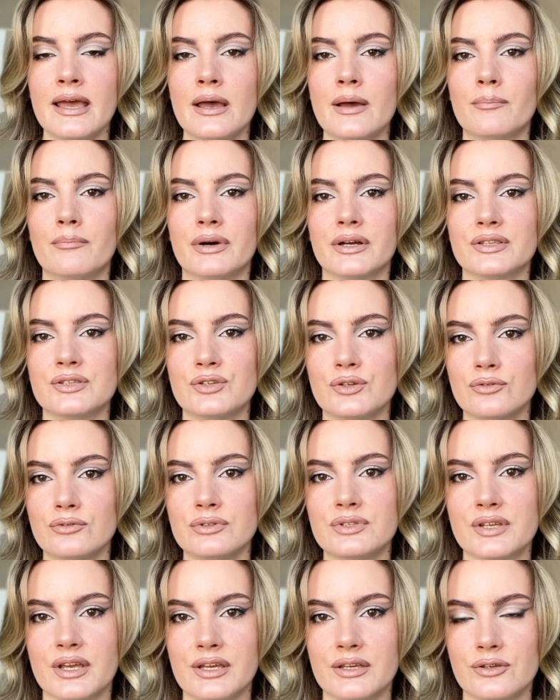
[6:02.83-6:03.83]
but you will
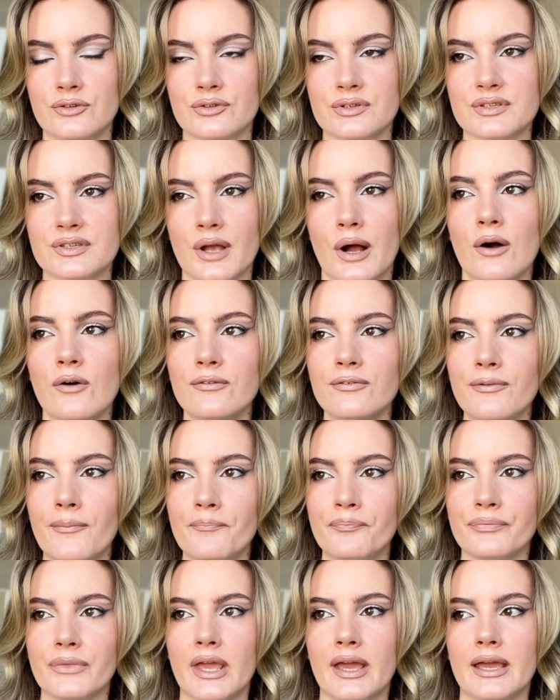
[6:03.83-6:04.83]
take yourself.
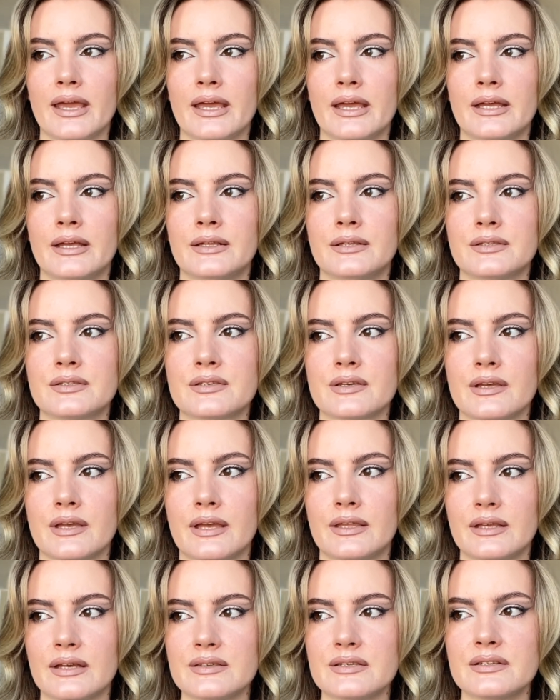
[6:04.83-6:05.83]
And
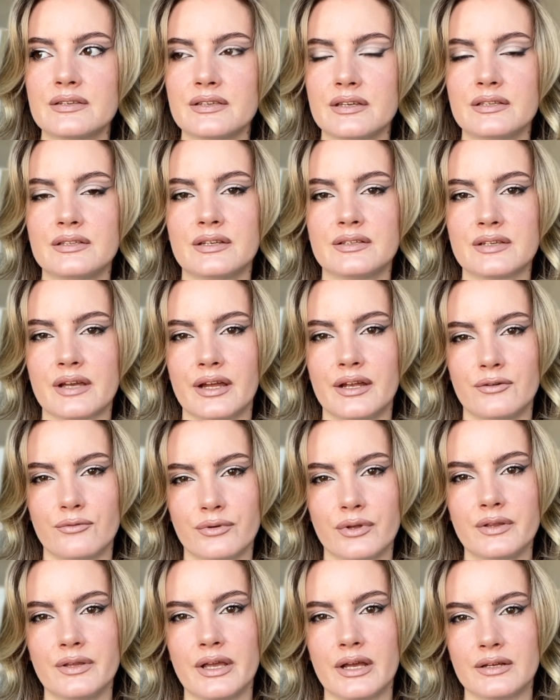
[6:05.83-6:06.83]
another thing that I
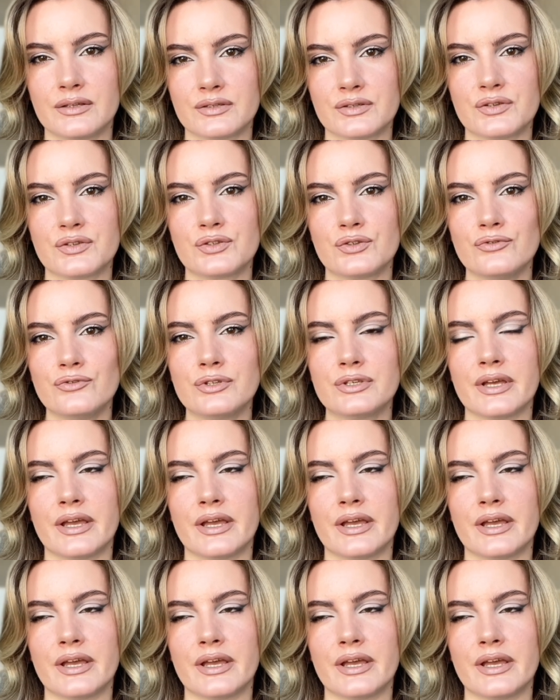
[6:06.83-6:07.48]
really understood,